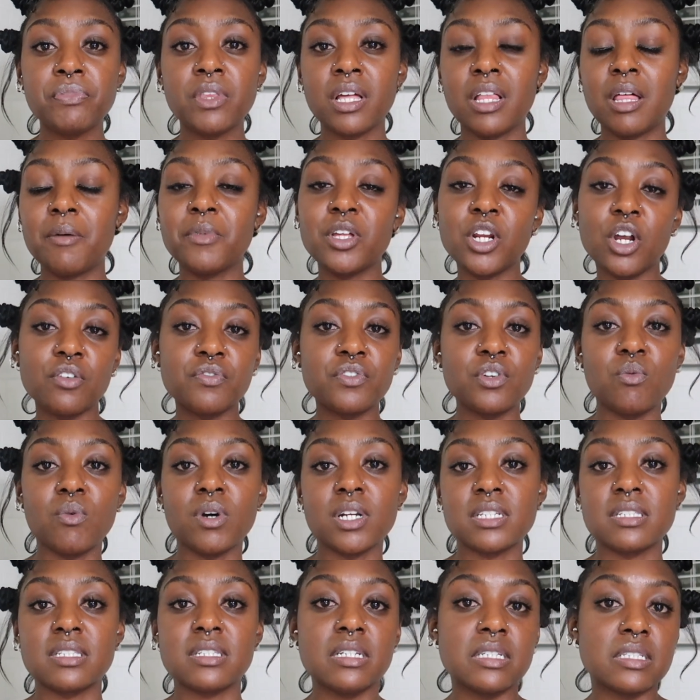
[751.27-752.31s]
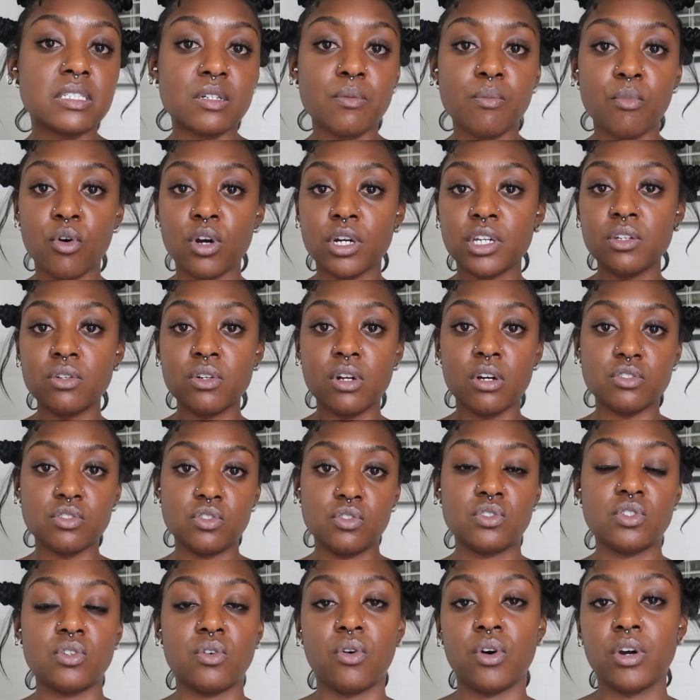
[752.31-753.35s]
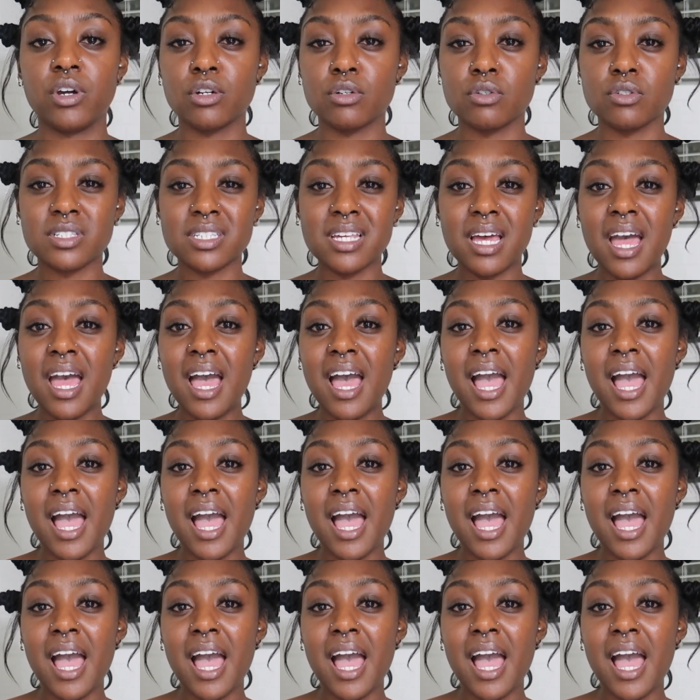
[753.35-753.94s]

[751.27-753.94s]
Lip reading: Let me know if you want to see some more, you know, tutorials,